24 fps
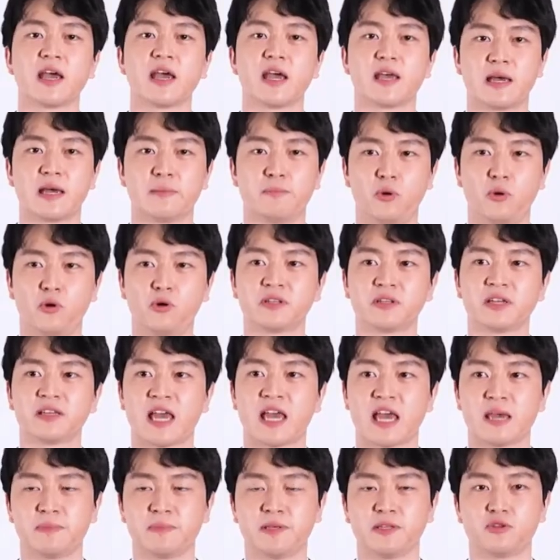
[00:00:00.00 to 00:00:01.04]
and I'm more than
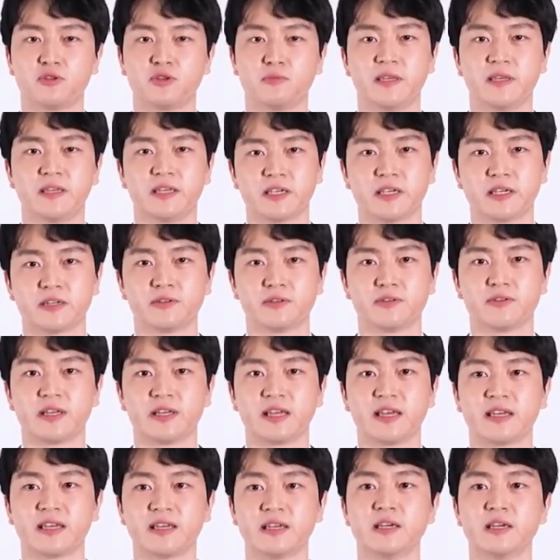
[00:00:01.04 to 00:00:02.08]
happy to be here
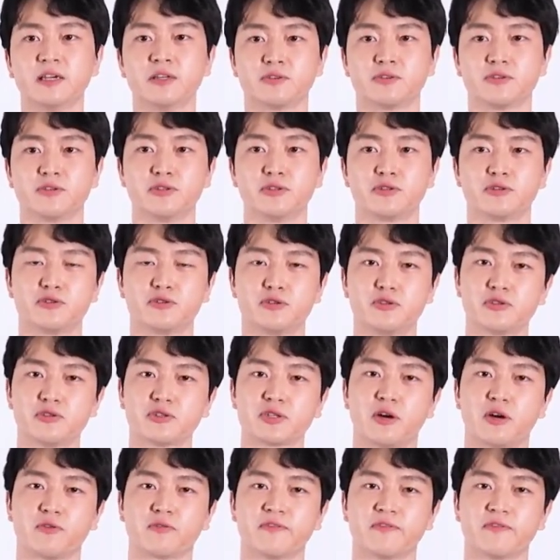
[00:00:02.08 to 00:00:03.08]
today to introduce our